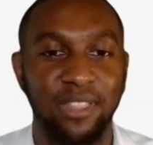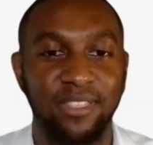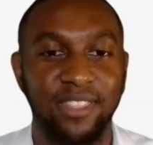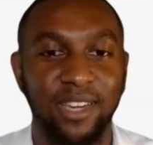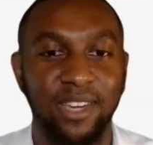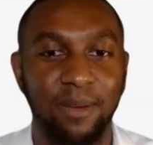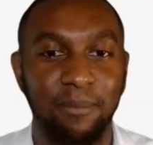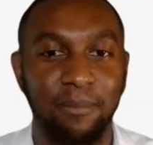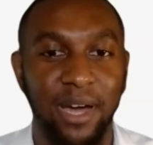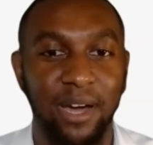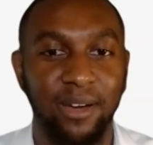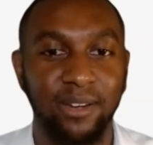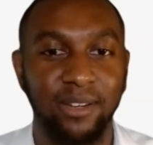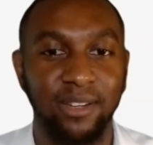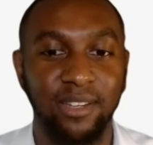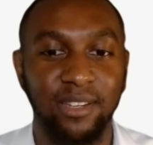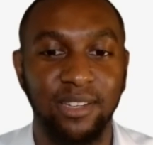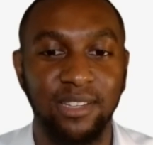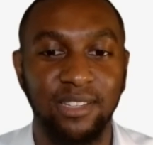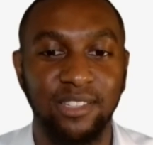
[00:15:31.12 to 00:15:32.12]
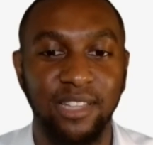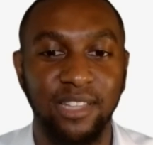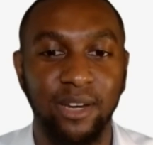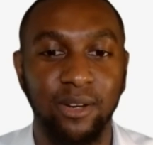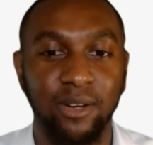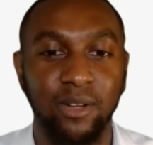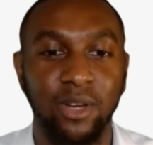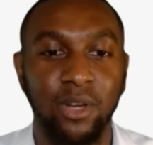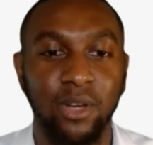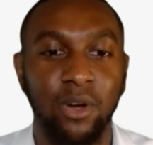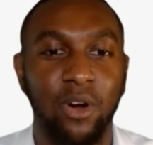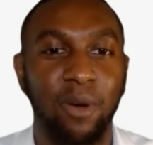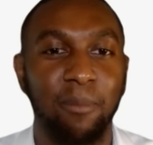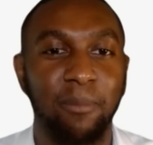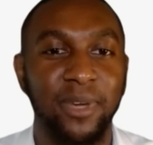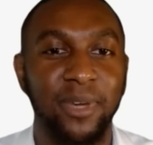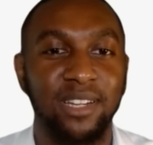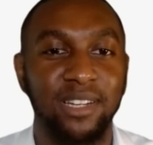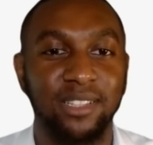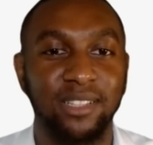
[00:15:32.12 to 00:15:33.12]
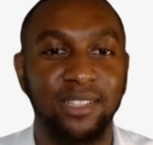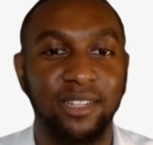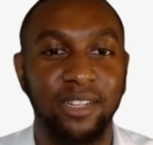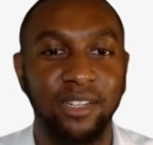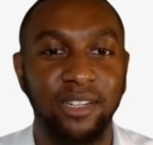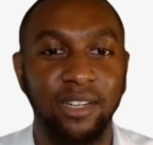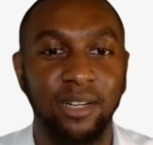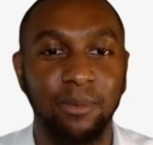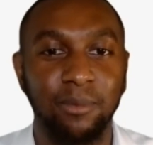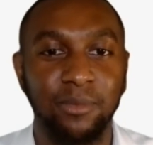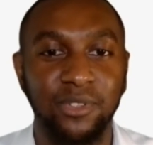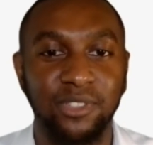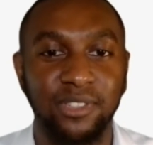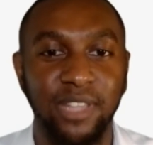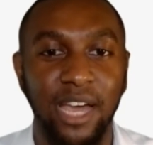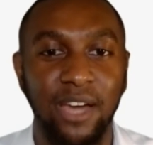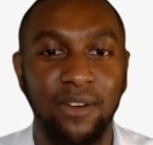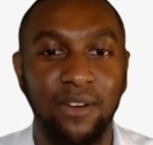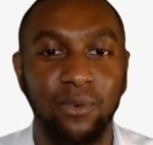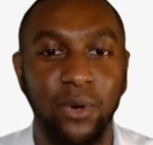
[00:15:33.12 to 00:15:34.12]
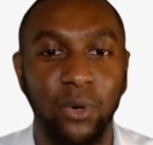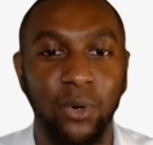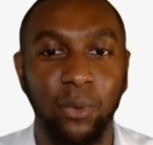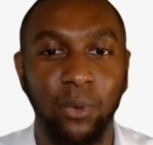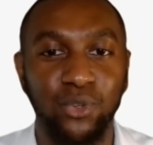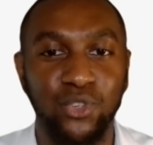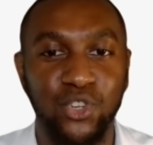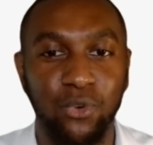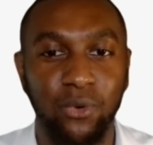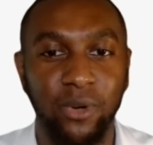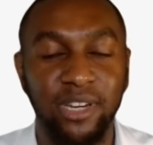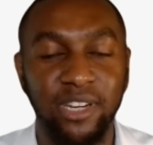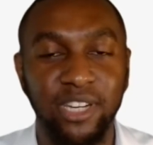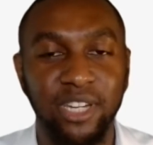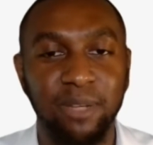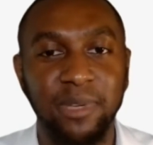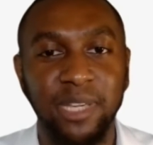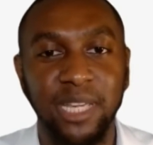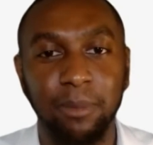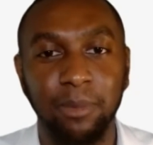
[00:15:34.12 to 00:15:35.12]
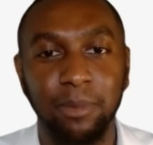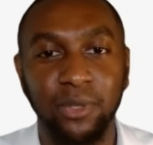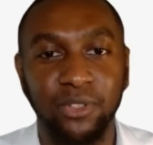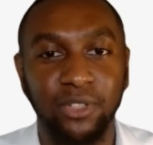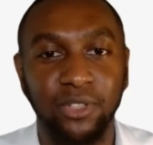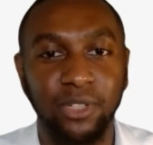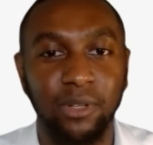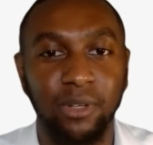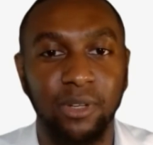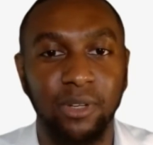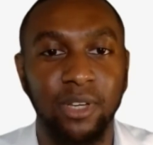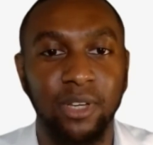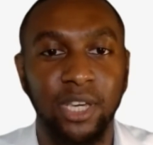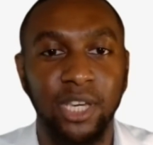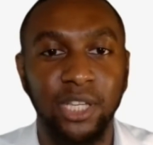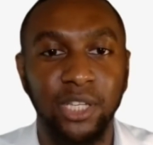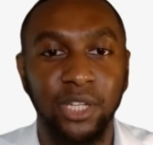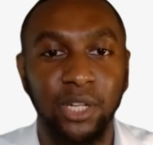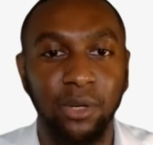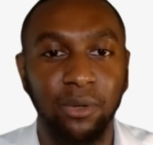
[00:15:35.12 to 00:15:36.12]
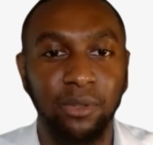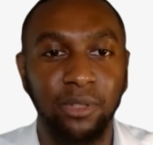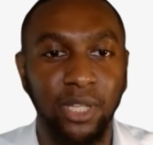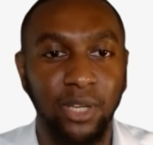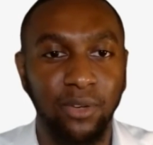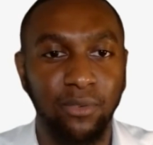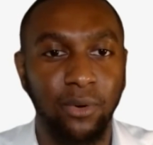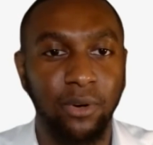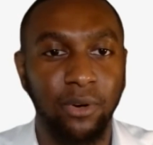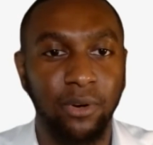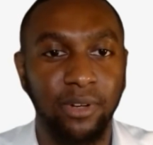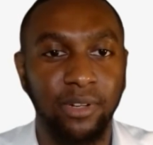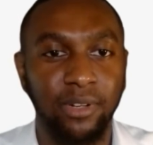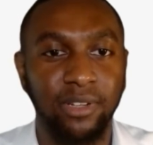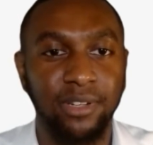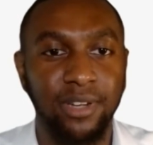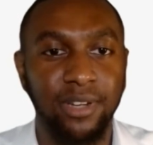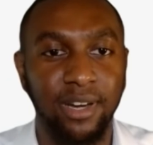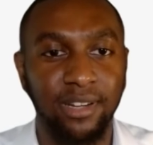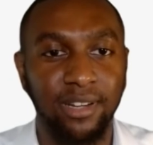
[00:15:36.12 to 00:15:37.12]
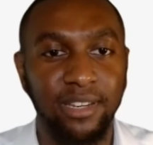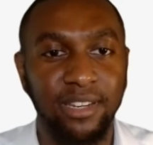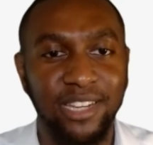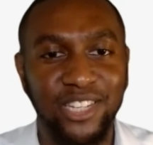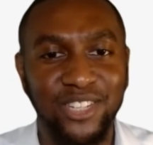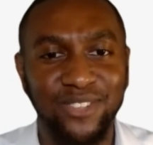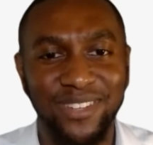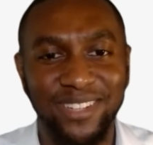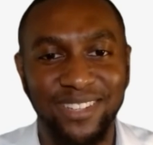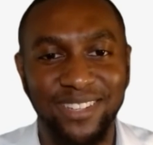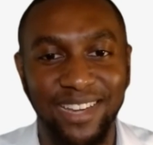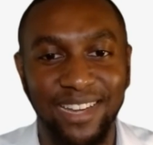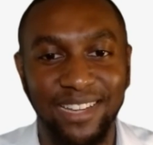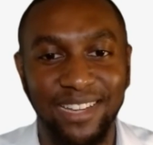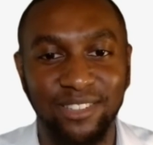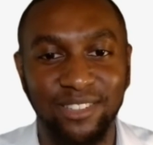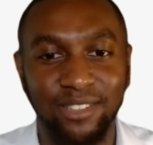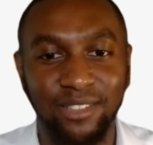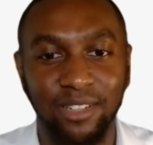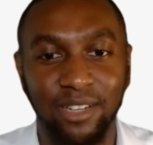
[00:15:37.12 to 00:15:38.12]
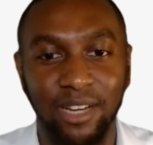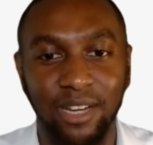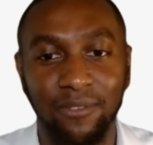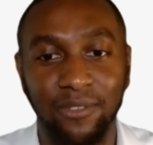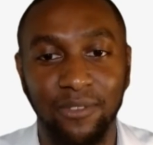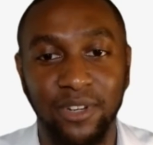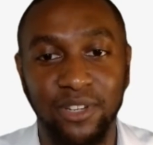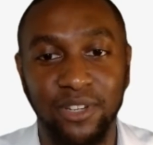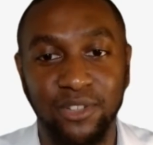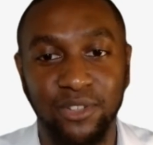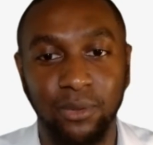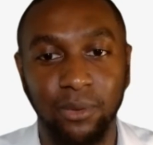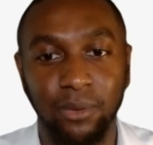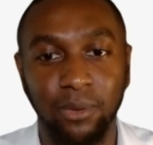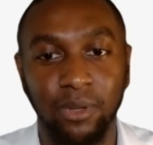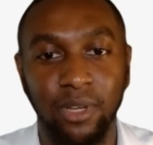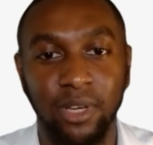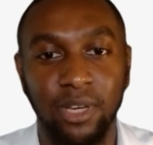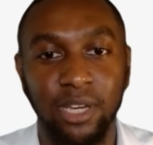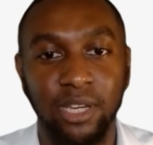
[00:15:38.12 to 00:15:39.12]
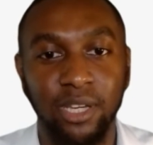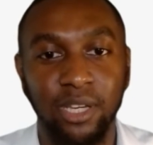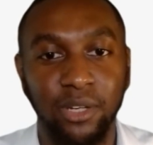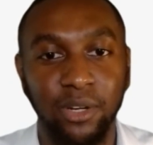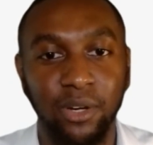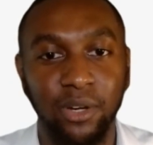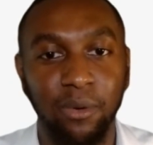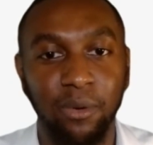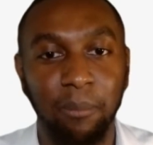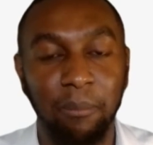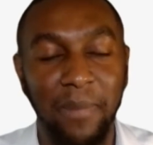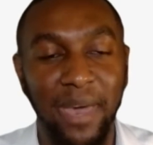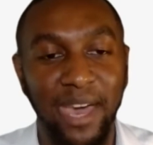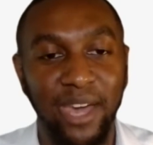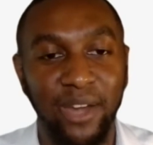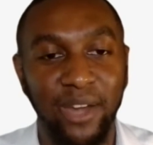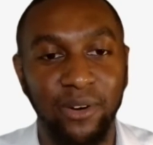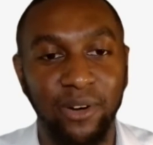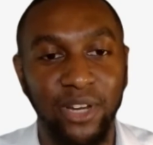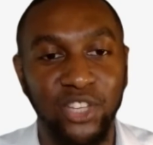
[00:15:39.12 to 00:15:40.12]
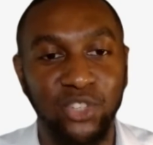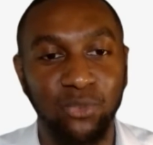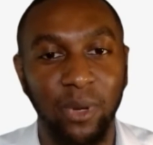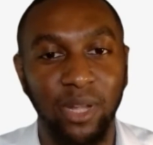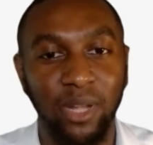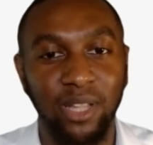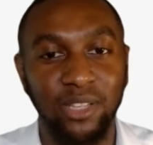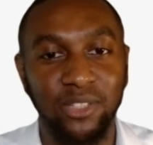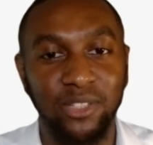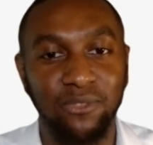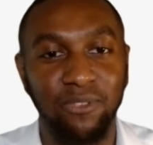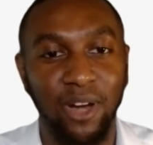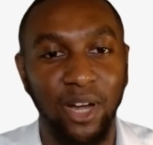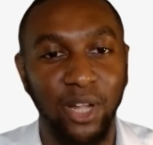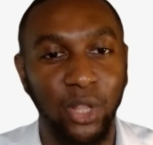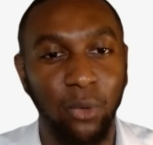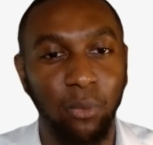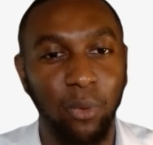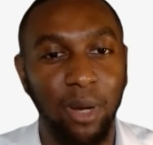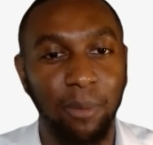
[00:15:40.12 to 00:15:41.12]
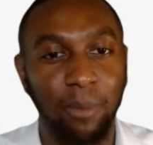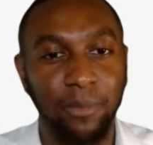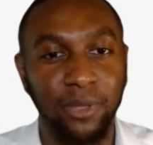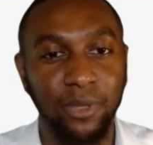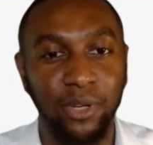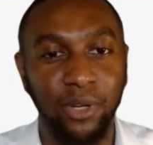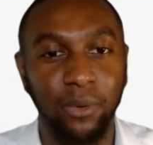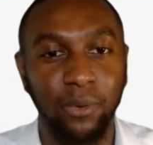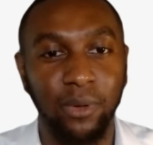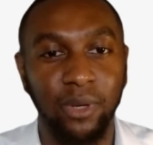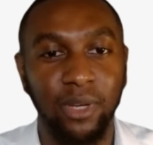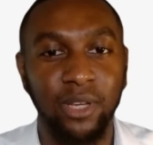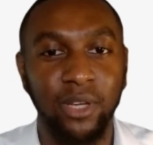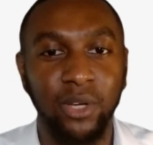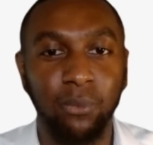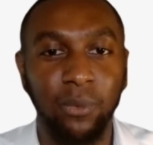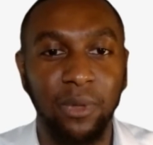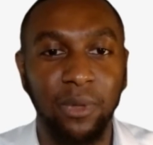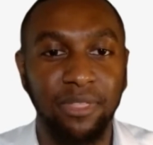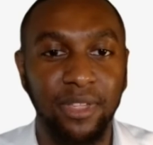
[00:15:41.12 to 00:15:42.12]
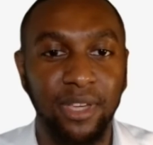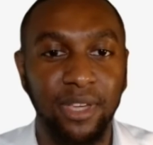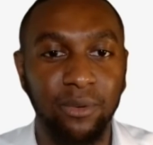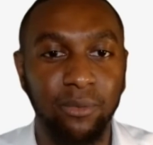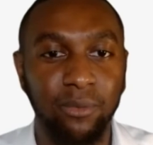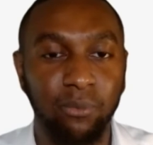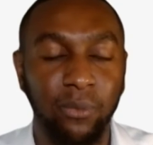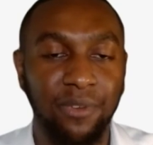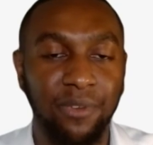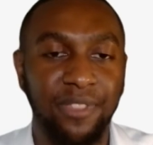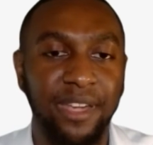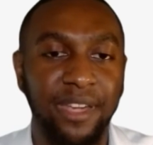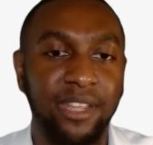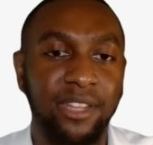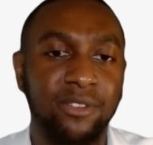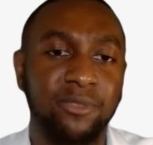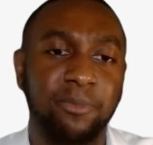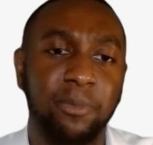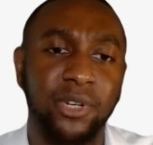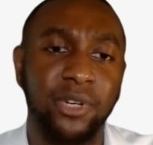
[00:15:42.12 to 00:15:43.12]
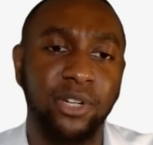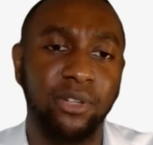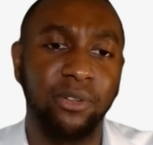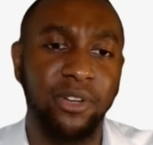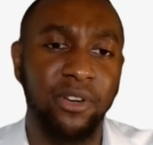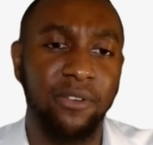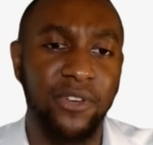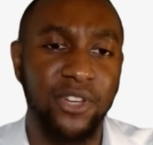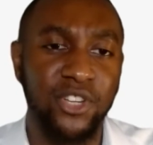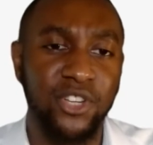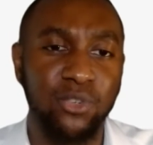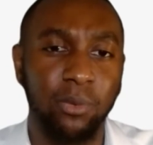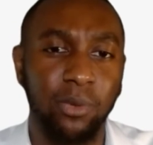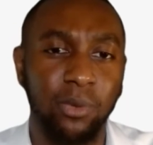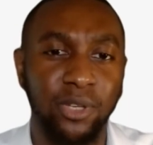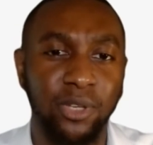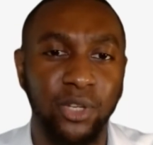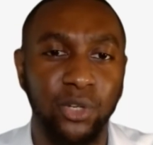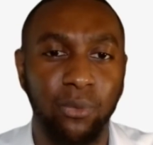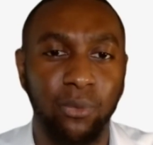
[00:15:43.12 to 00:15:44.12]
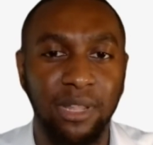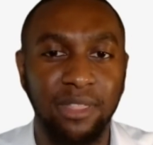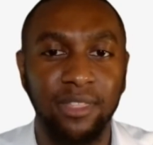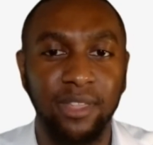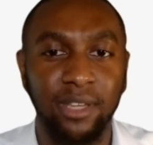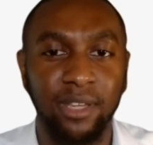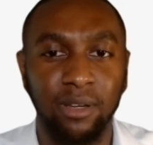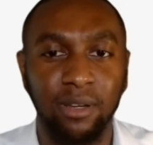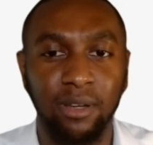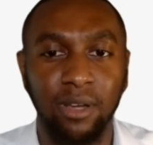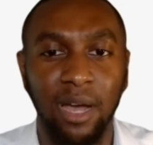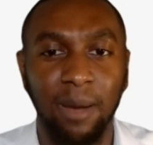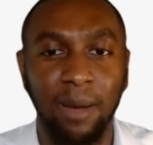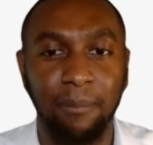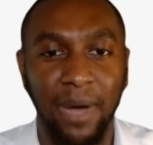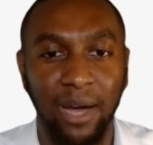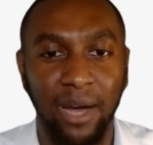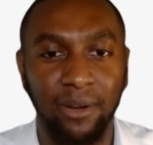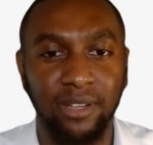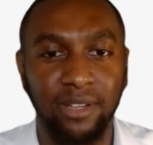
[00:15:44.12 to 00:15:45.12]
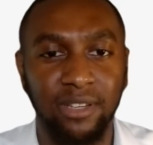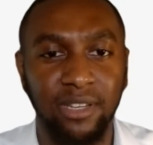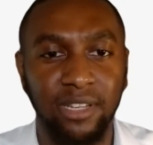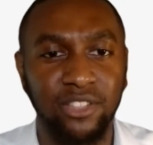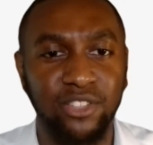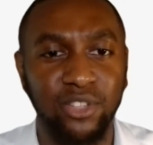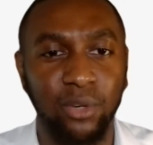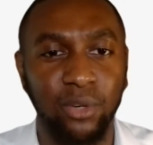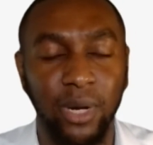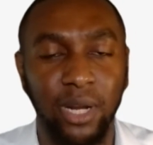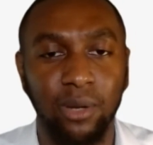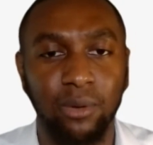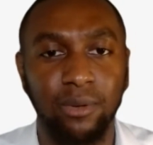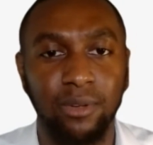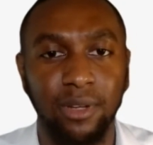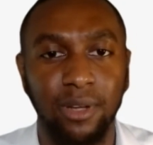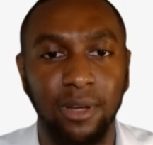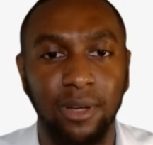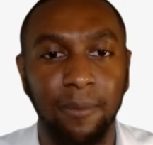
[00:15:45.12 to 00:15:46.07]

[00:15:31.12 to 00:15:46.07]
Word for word: thing about it is that our main clinic staff are well trained to be able to, you know, deliver and conduct an HIV test in a confidential, you know, manner, as well as follow up, you know, with that particular individual. And the great thing about it is around